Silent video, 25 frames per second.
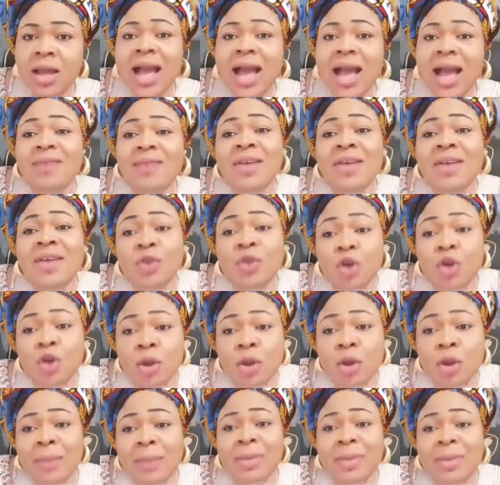Ave me
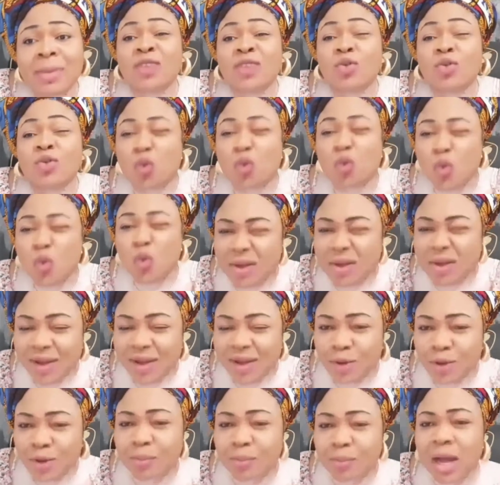no mama, no do
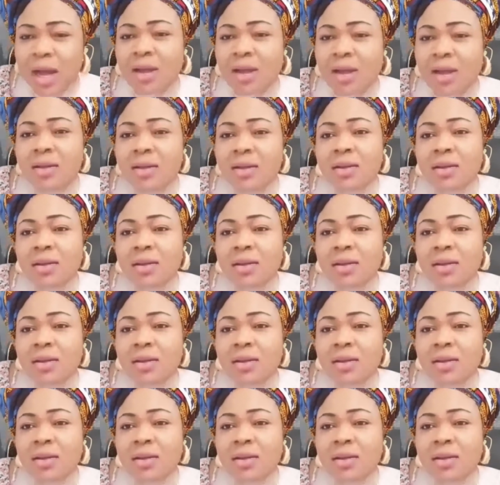guan no ma.